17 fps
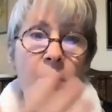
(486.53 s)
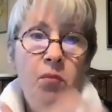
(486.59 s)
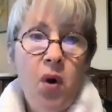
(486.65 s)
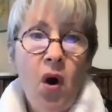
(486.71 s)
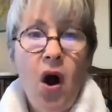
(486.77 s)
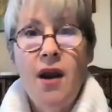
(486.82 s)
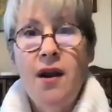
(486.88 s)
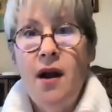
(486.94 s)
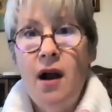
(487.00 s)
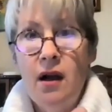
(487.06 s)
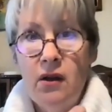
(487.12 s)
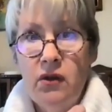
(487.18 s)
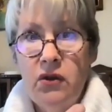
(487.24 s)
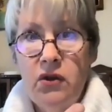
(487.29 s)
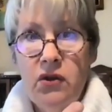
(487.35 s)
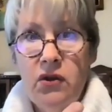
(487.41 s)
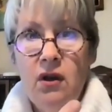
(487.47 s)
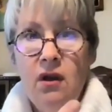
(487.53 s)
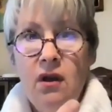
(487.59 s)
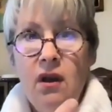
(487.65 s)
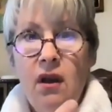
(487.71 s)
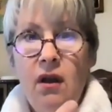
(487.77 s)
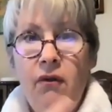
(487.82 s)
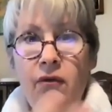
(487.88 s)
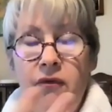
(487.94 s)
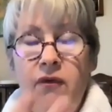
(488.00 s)
products
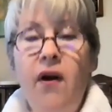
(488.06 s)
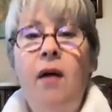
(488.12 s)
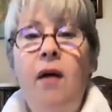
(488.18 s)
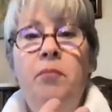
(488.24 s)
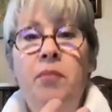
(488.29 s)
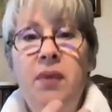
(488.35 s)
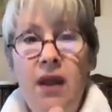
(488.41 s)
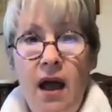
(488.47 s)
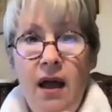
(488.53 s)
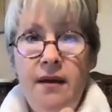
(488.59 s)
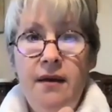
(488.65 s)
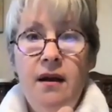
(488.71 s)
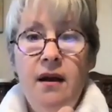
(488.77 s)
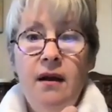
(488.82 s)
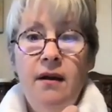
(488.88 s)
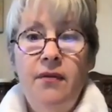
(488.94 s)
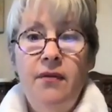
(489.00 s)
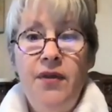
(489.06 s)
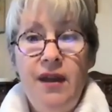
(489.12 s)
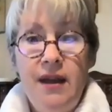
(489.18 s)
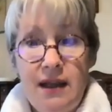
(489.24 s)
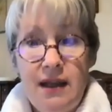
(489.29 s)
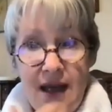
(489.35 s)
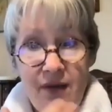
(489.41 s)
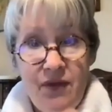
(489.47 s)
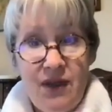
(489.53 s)
from blood
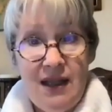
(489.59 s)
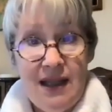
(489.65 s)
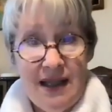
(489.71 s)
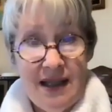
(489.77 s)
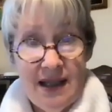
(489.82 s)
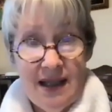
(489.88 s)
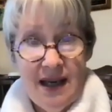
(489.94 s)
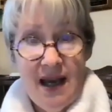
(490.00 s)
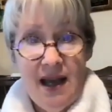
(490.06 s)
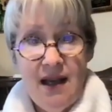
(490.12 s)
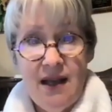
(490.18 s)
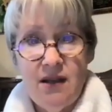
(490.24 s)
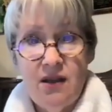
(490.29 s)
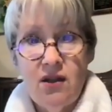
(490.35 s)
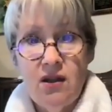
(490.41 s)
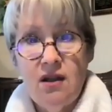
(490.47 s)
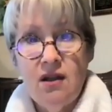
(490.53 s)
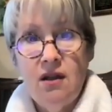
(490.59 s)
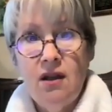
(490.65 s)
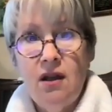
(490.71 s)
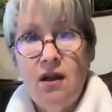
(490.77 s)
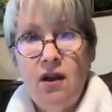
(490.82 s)
that give it this taste.